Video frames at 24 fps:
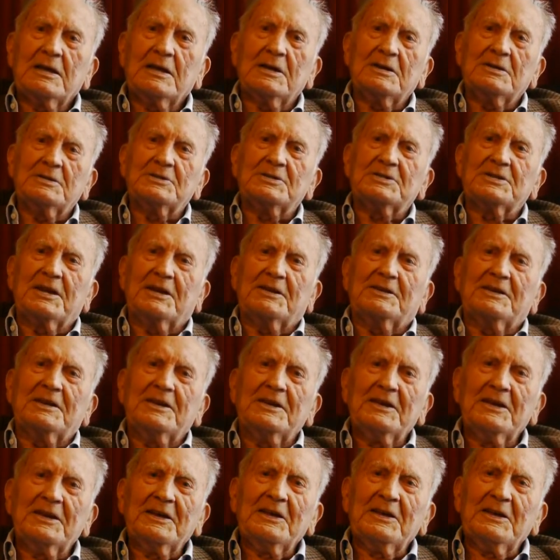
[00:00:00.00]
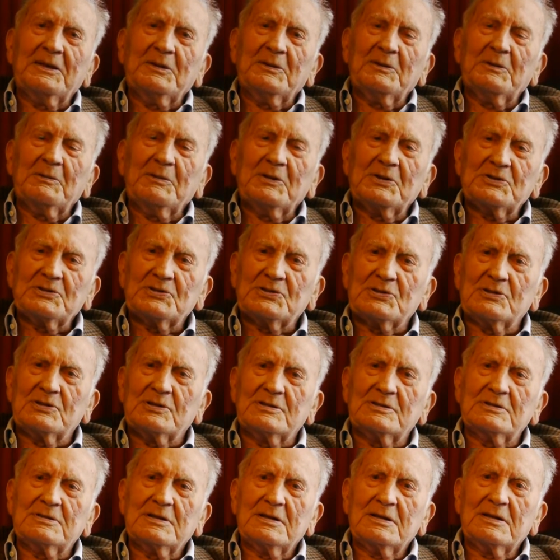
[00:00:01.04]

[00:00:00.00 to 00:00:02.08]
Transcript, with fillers: and uh, so